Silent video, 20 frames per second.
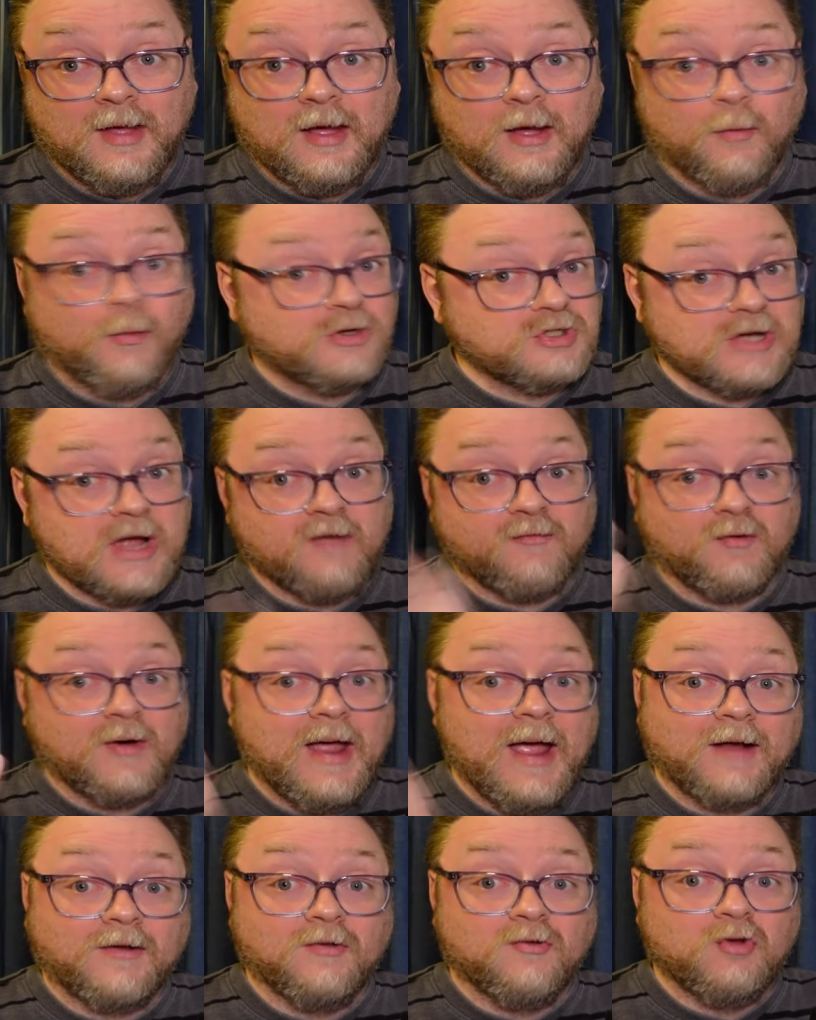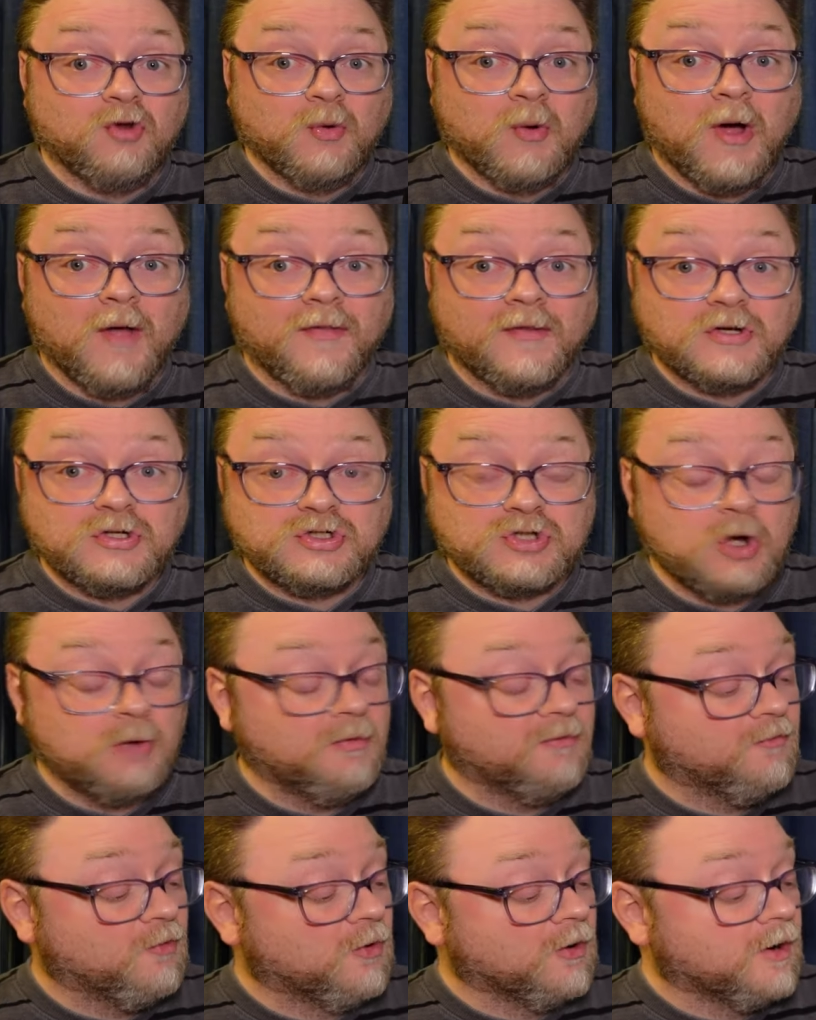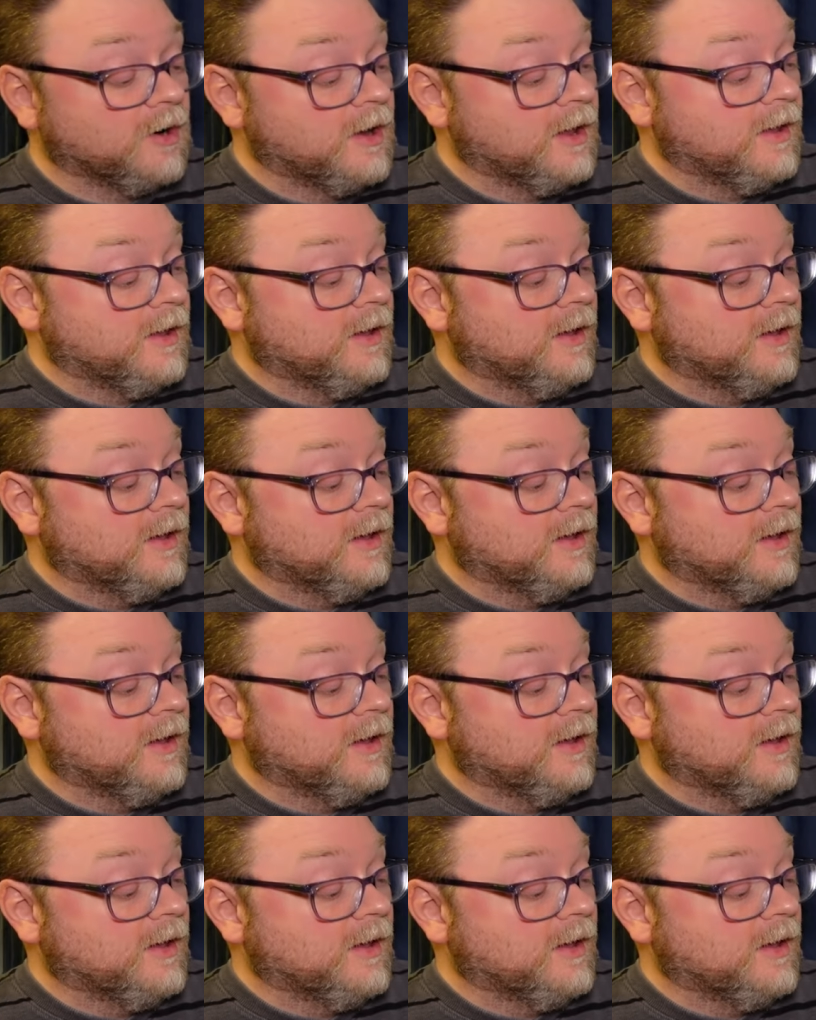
uh, which I've reacted to on this show before.